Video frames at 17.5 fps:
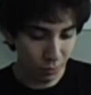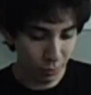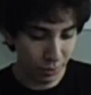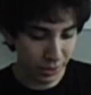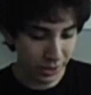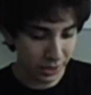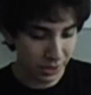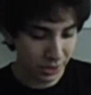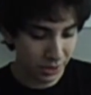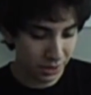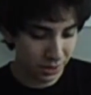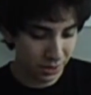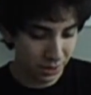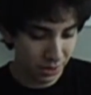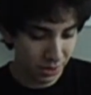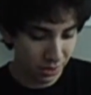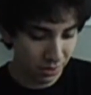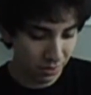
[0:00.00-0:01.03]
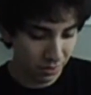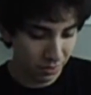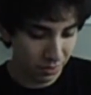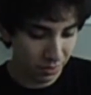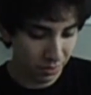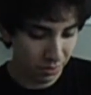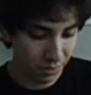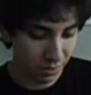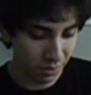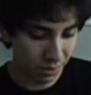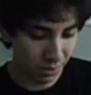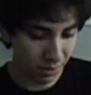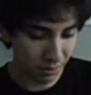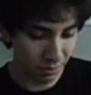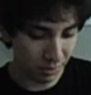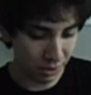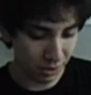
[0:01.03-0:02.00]
recent stuff,
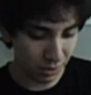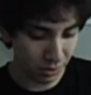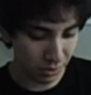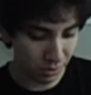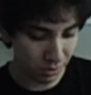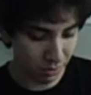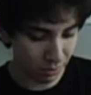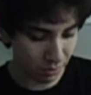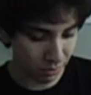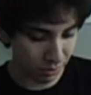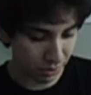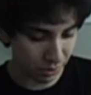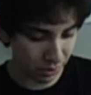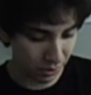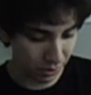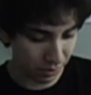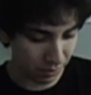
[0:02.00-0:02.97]
like my newest one was